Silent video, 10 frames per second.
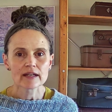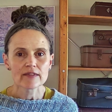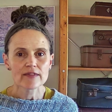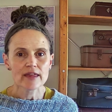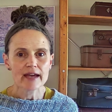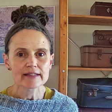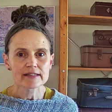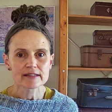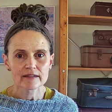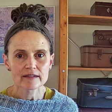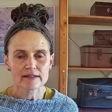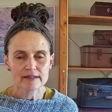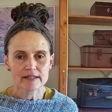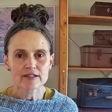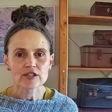that this
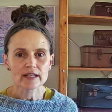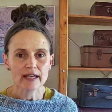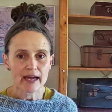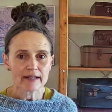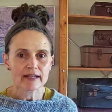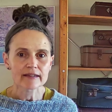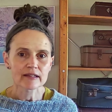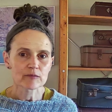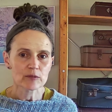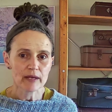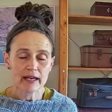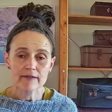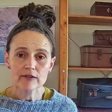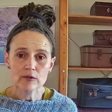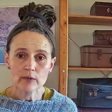teacher can get them to behave in
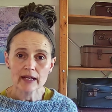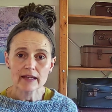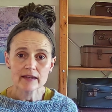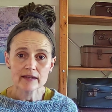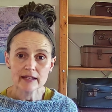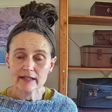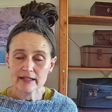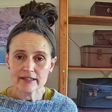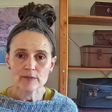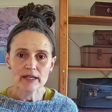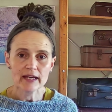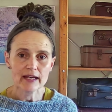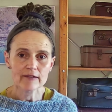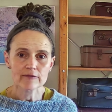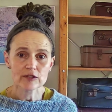the way that they need to
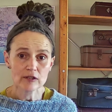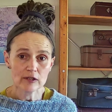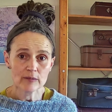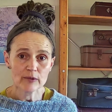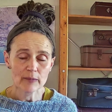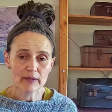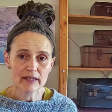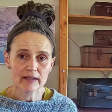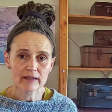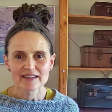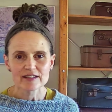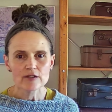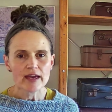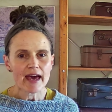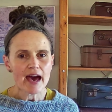behave to learn properly. So they
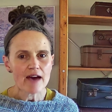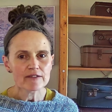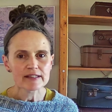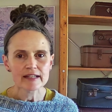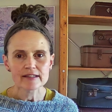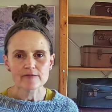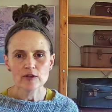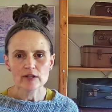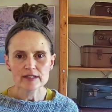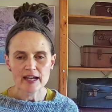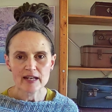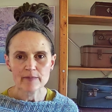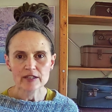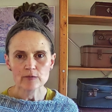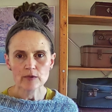have a sense of
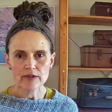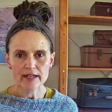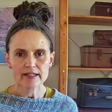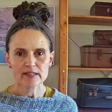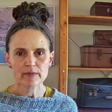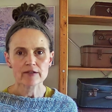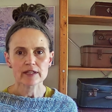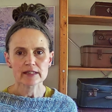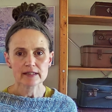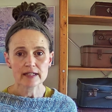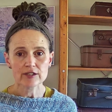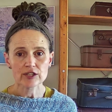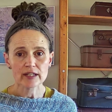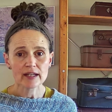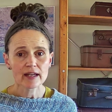containment with that experienced
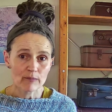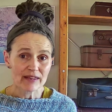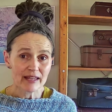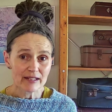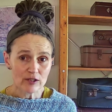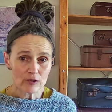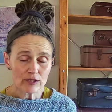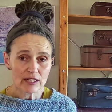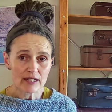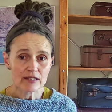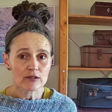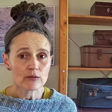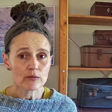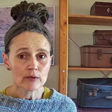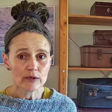teacher, but they don't yet
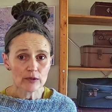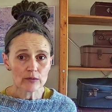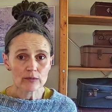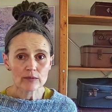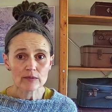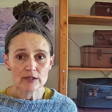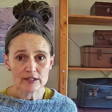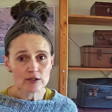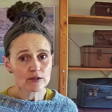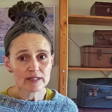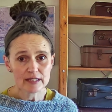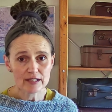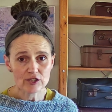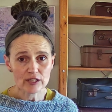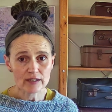with you, the student teacher.